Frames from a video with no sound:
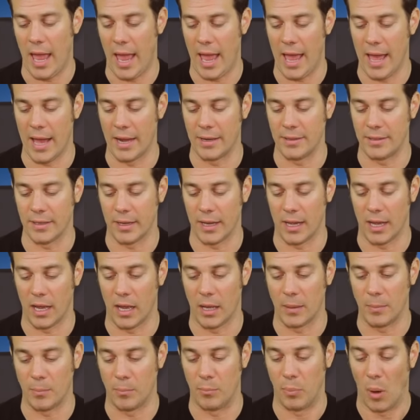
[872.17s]
And
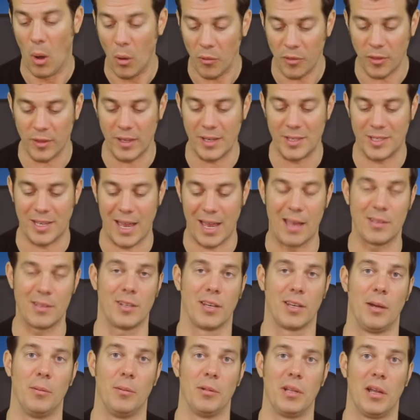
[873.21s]
both of these
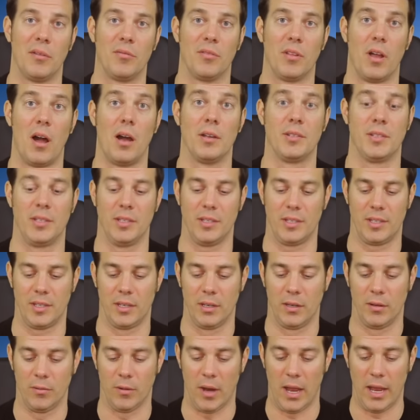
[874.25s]
guys are coming off losses,
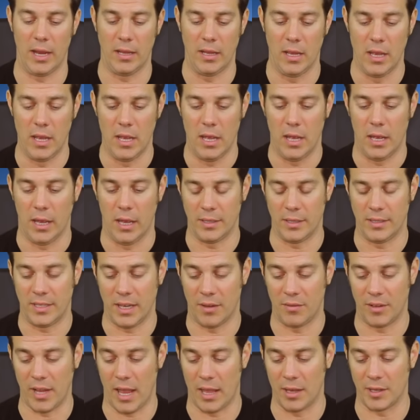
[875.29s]
right?
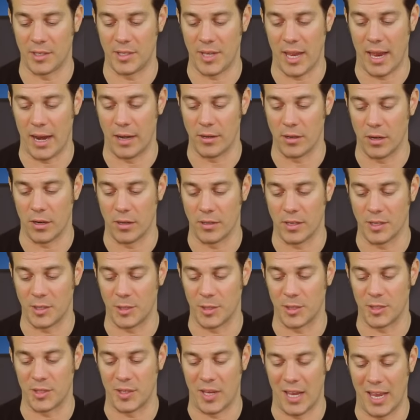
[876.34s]
Devon Alexander,
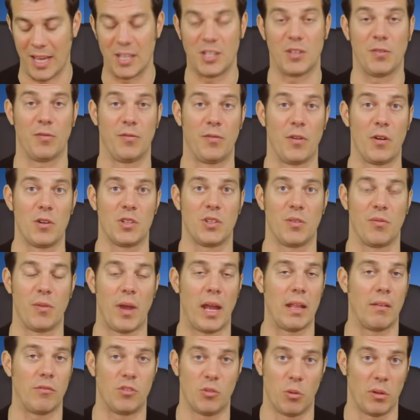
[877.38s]
this is his first
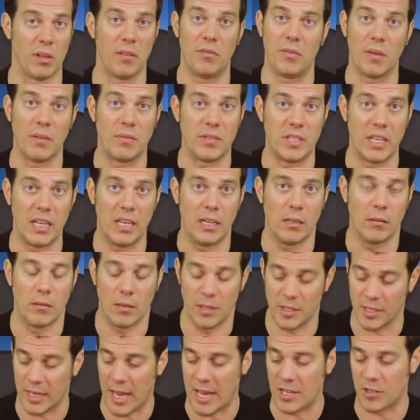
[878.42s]
fight of 2015.
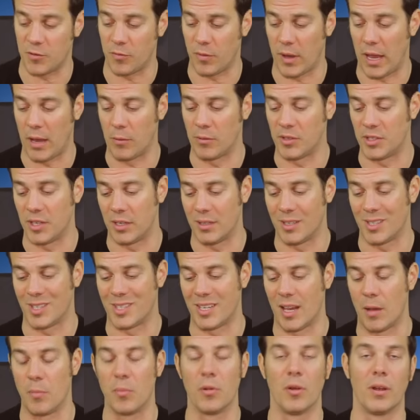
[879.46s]
His last fight was in
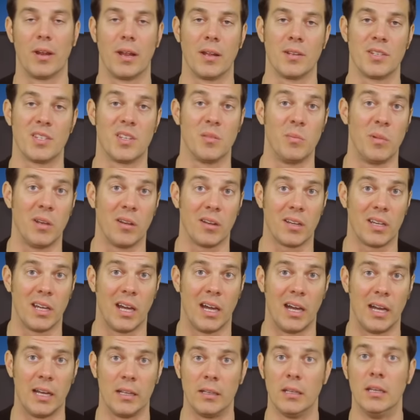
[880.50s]
December against Amir
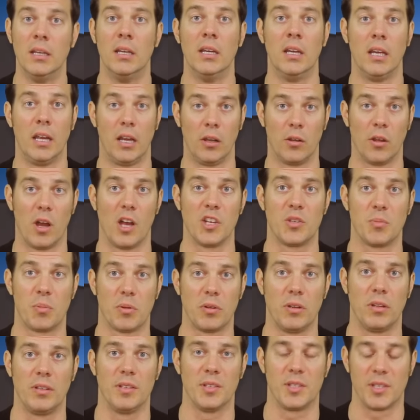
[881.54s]
Khan. He lost
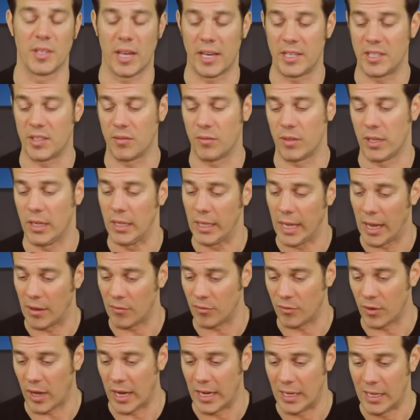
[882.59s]
pretty decisively in
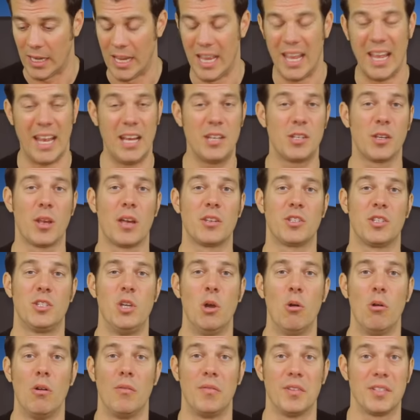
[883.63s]
that fight. He's lost
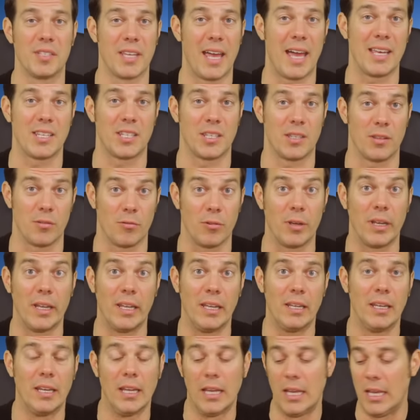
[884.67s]
two of his last
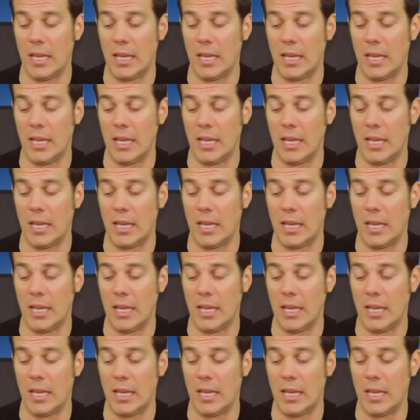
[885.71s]
three.